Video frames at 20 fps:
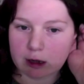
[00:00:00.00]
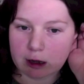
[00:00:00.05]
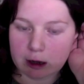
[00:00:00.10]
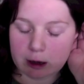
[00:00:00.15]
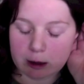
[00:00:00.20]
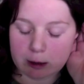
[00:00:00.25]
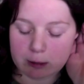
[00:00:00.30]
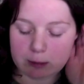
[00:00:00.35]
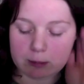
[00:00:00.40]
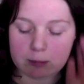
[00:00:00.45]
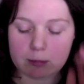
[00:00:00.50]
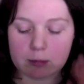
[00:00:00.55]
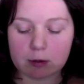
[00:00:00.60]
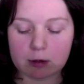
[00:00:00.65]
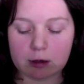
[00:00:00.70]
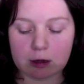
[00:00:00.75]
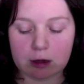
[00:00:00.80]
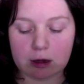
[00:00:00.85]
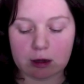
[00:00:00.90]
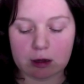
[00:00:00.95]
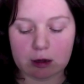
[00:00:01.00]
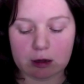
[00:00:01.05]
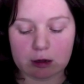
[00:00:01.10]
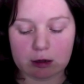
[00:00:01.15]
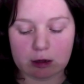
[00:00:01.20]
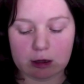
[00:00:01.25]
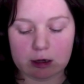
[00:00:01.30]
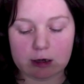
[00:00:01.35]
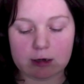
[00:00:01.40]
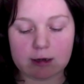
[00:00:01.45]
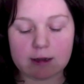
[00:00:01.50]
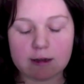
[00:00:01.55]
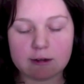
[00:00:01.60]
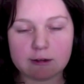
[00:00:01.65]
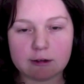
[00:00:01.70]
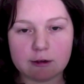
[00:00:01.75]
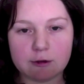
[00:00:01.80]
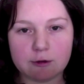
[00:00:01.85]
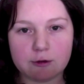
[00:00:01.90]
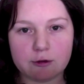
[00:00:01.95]
an
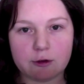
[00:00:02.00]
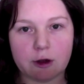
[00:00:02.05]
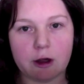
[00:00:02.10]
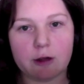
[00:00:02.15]
adhesive.